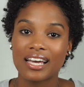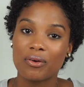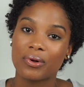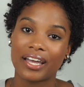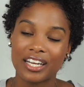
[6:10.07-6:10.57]

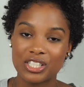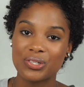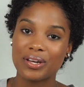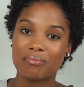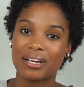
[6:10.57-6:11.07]
I will catch
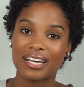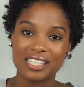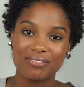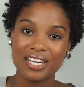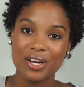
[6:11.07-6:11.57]
you in my
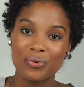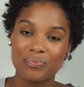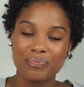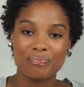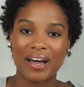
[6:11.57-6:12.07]
next video.
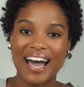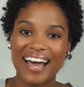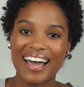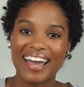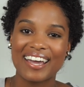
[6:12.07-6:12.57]

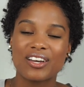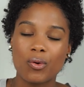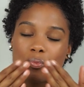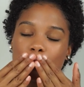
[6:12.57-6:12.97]
Bye!